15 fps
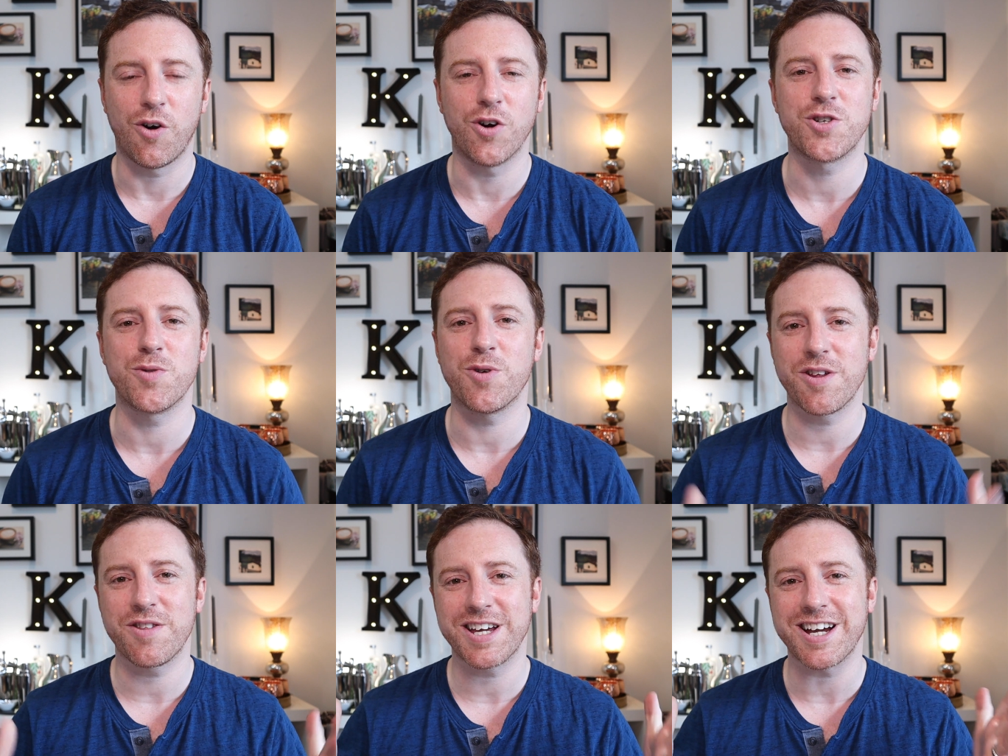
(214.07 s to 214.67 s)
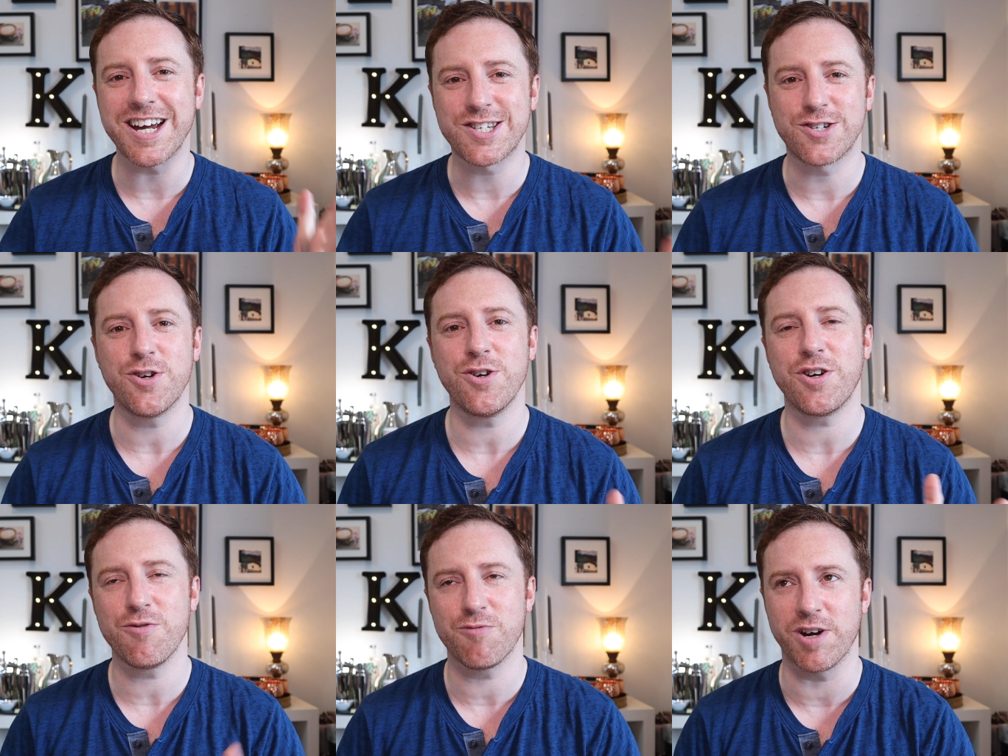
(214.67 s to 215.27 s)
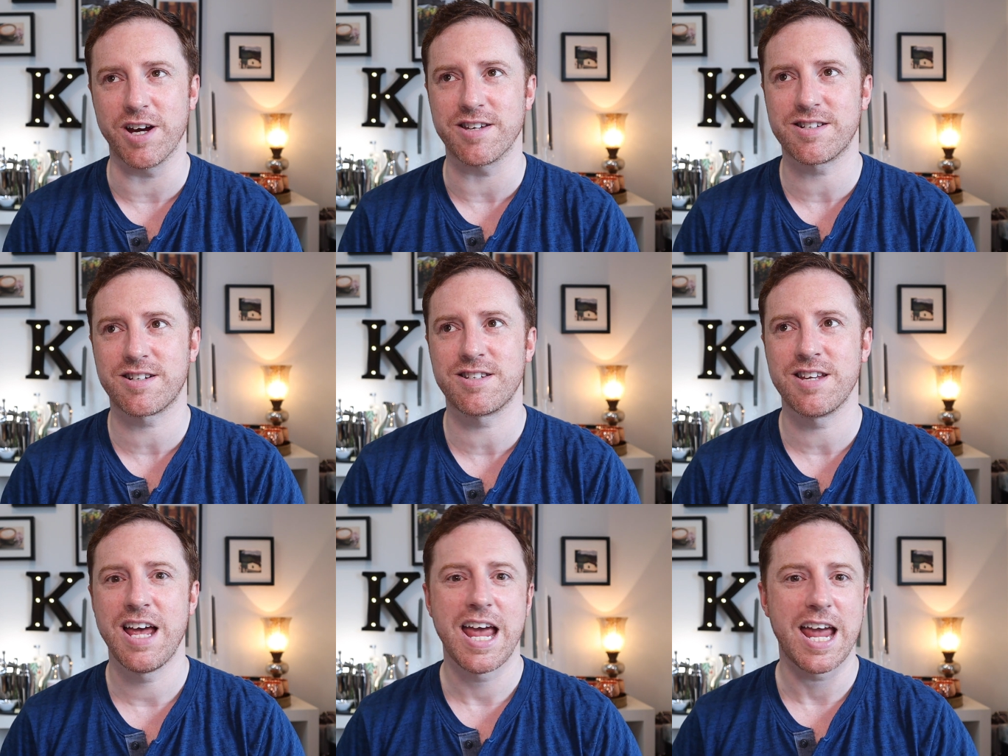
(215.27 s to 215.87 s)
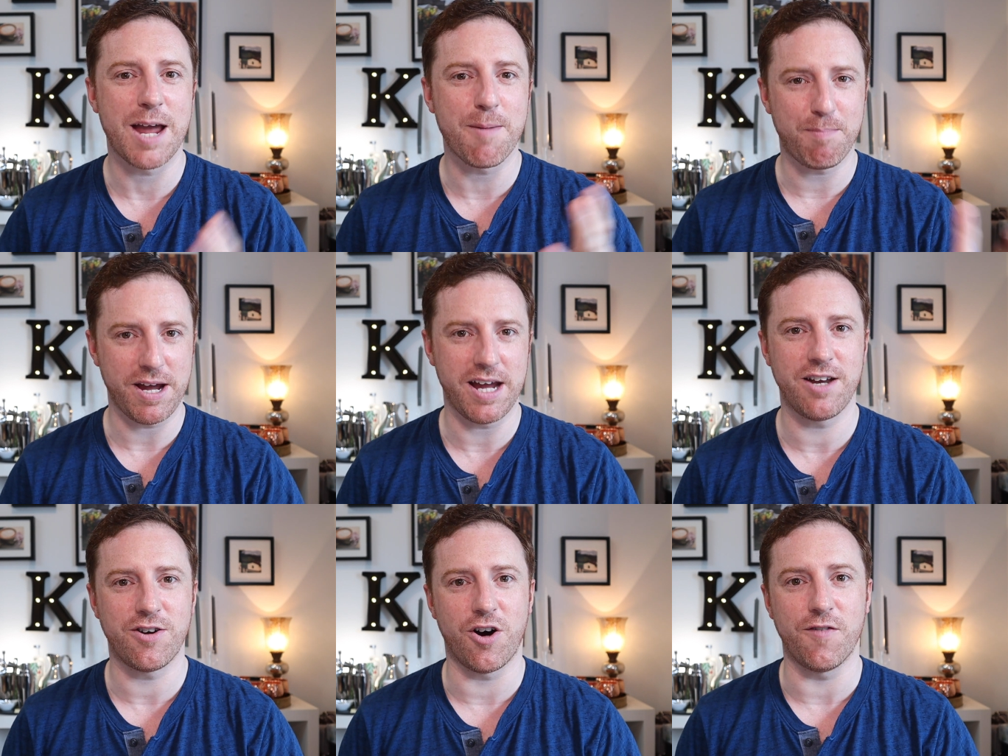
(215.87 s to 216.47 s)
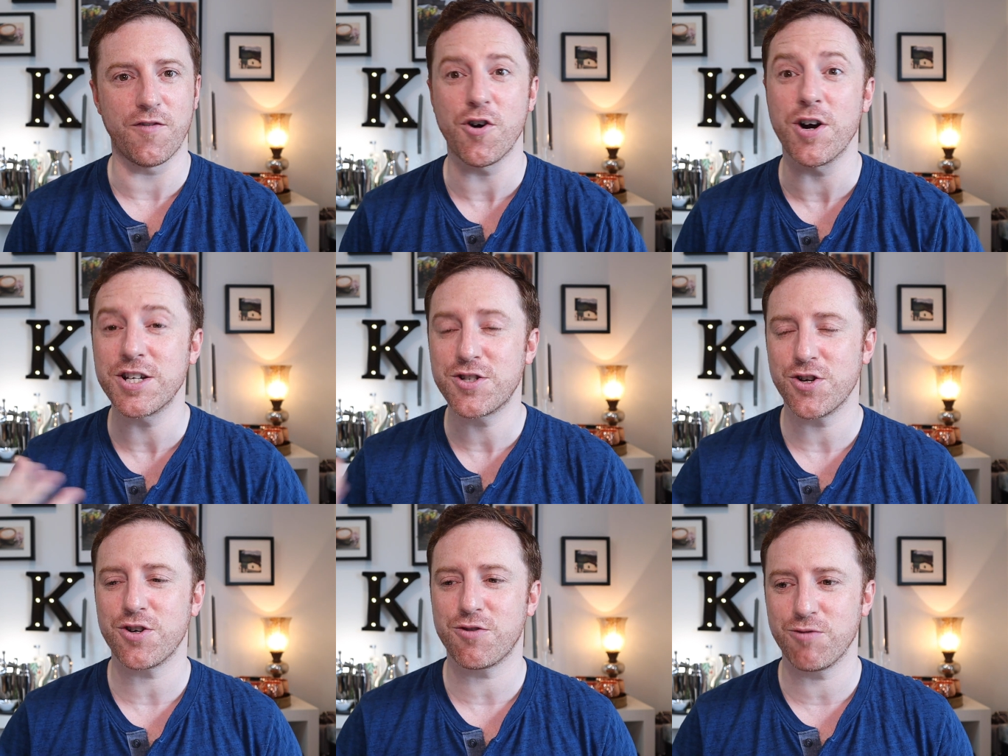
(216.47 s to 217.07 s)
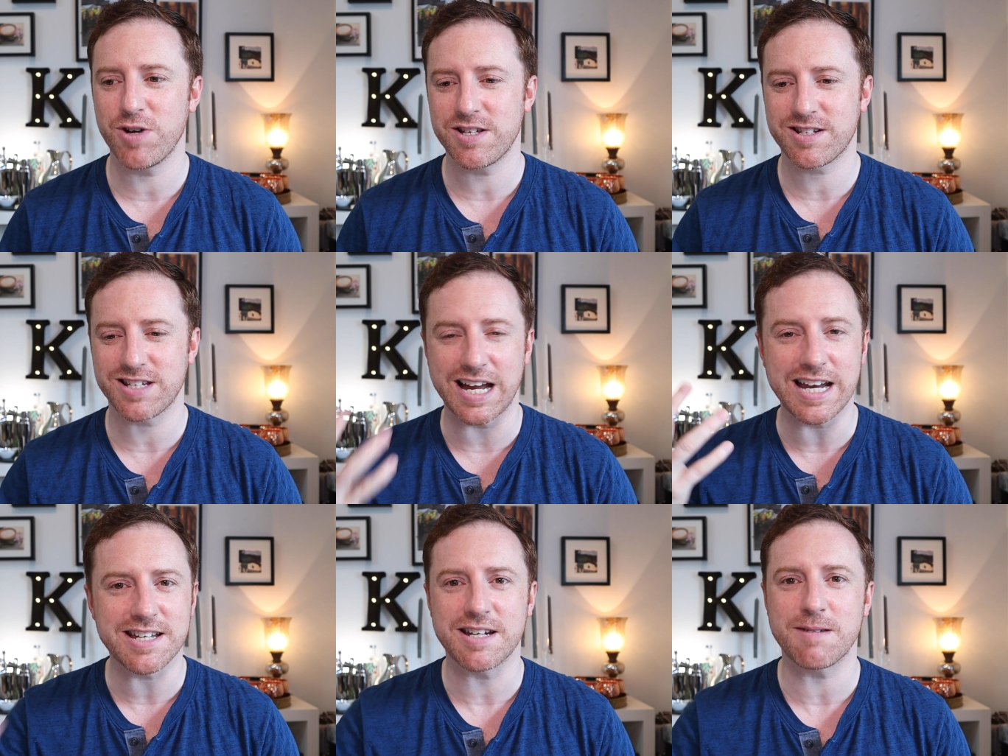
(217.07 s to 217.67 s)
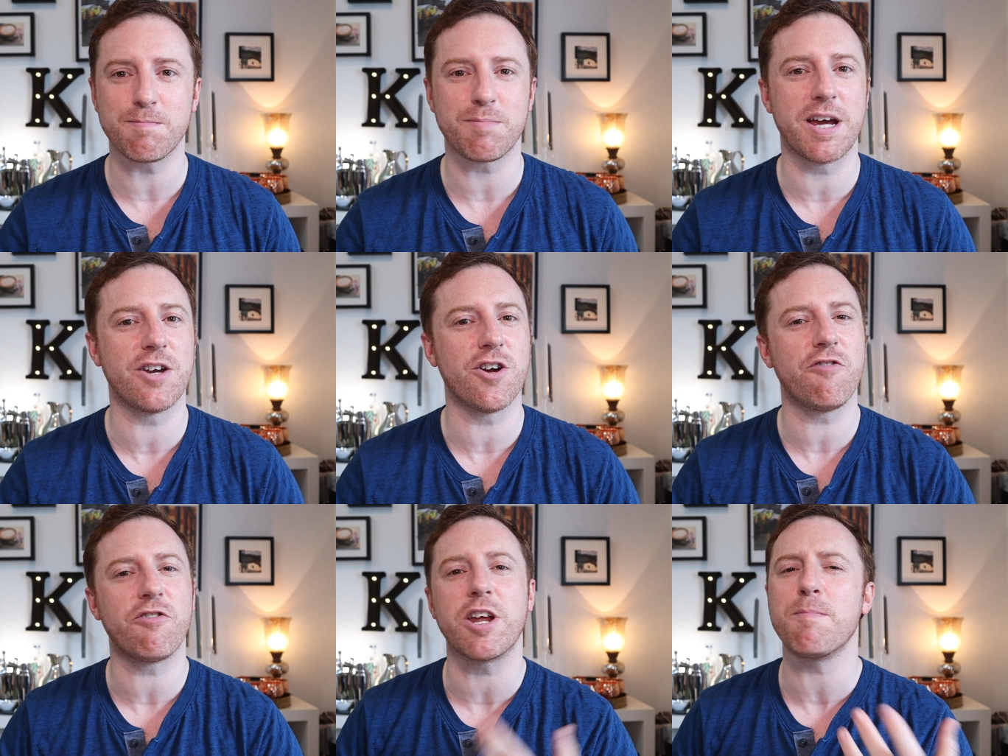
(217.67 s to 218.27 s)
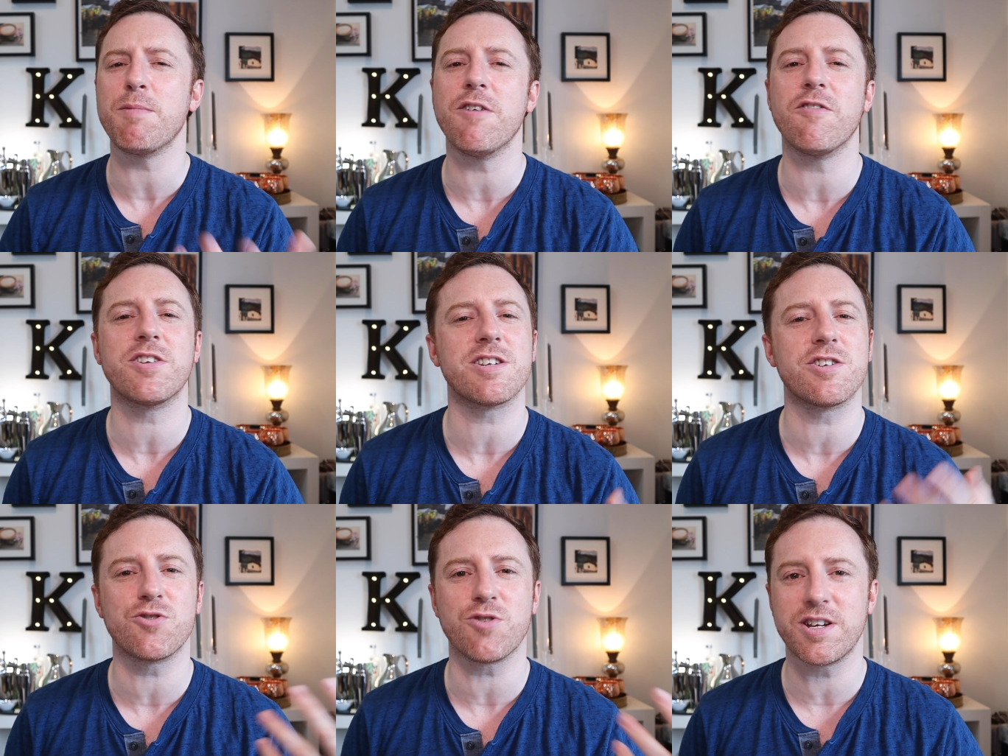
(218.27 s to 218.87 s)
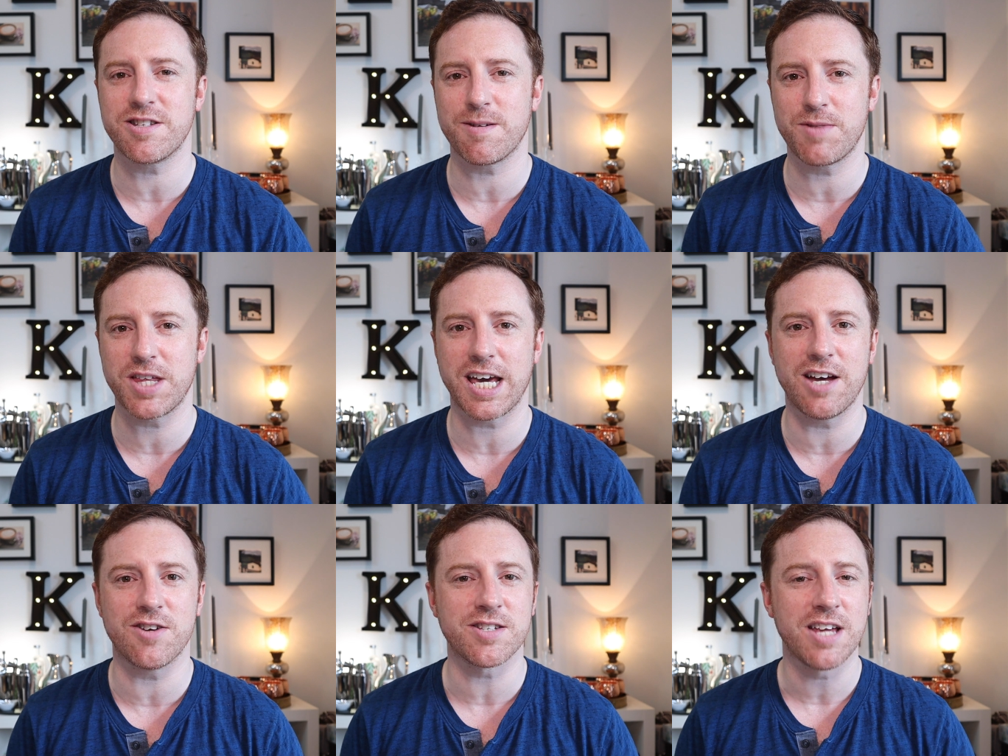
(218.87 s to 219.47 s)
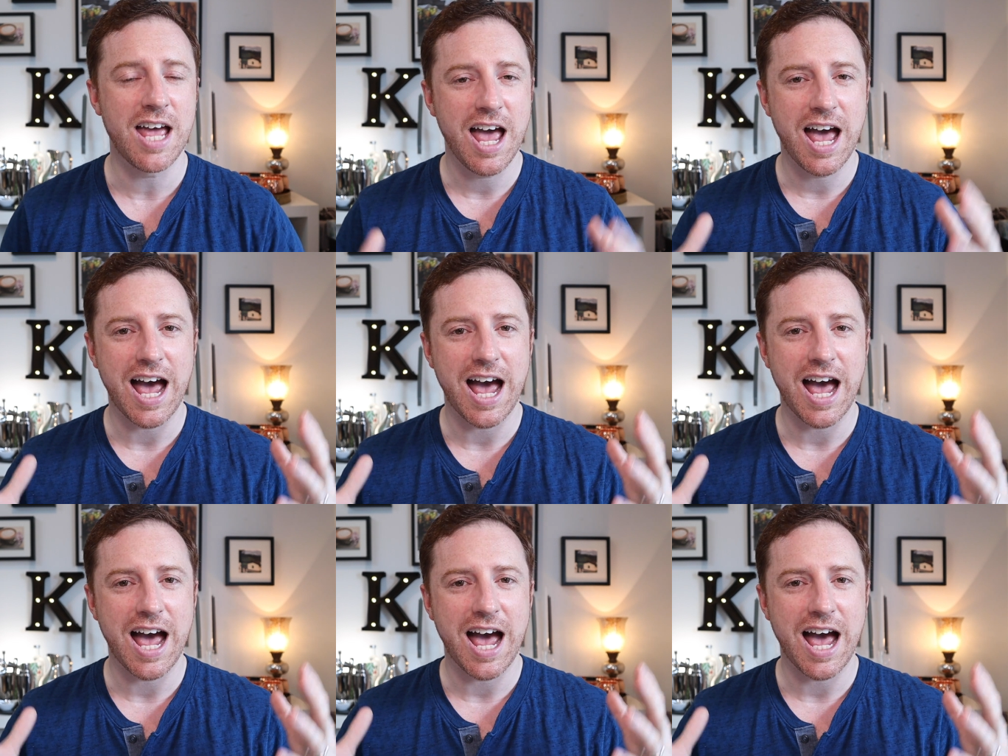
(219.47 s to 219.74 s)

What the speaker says: Or do you want to think, I took risks, it paid off, or I took risks and it didn't pay off and I pivoted and tried something else,